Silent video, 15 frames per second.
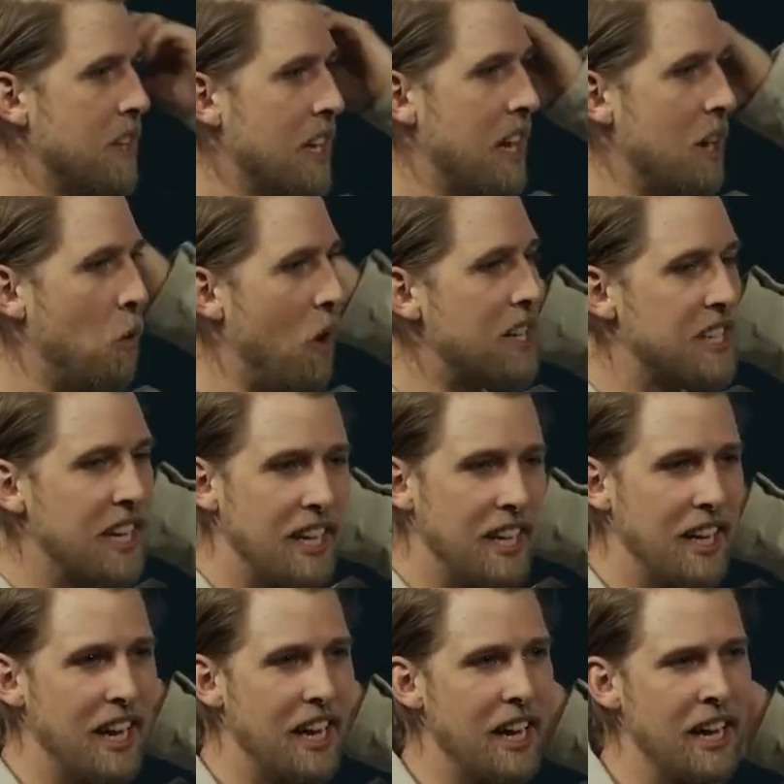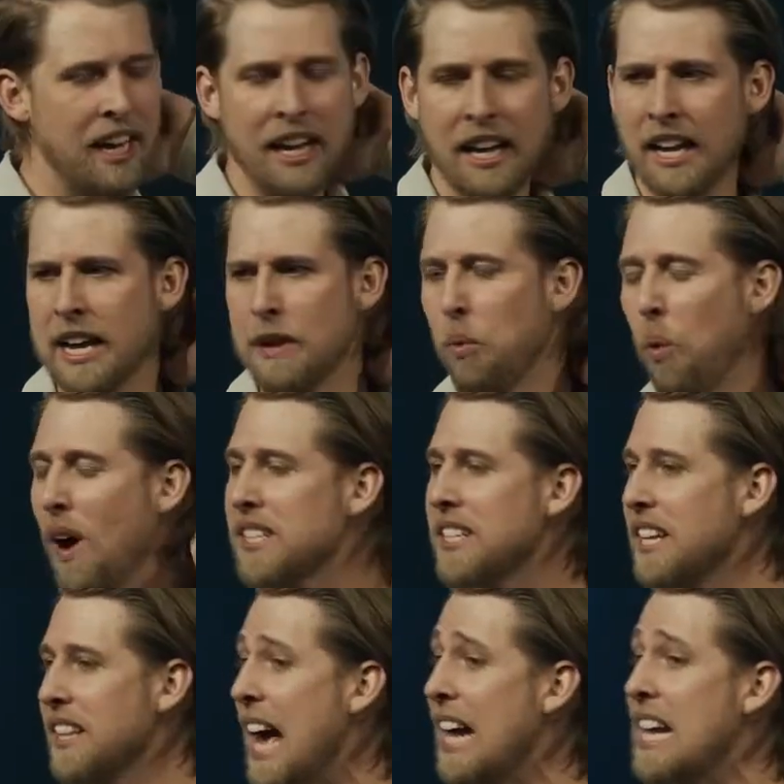It wasn't
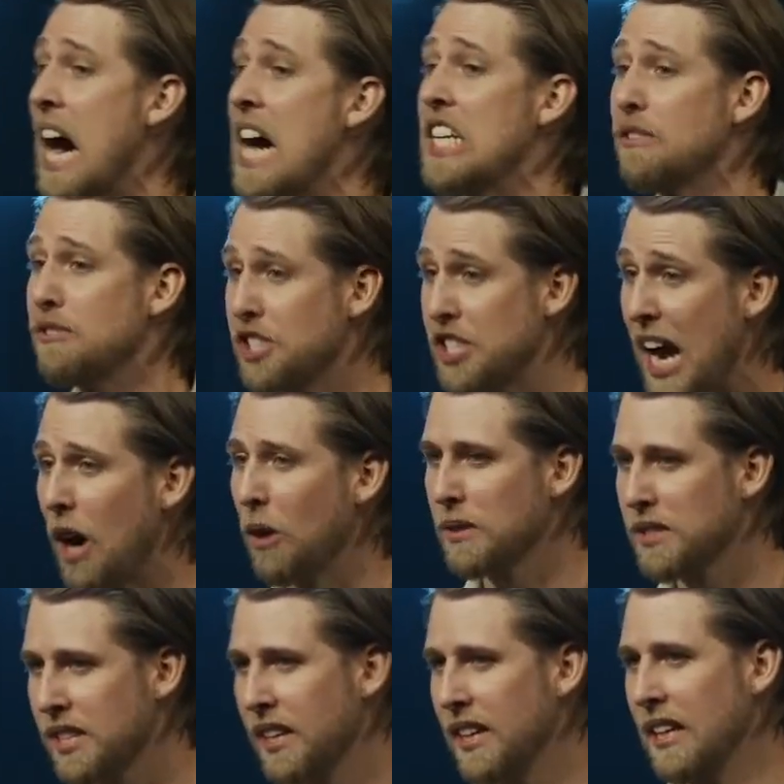that kind of shout.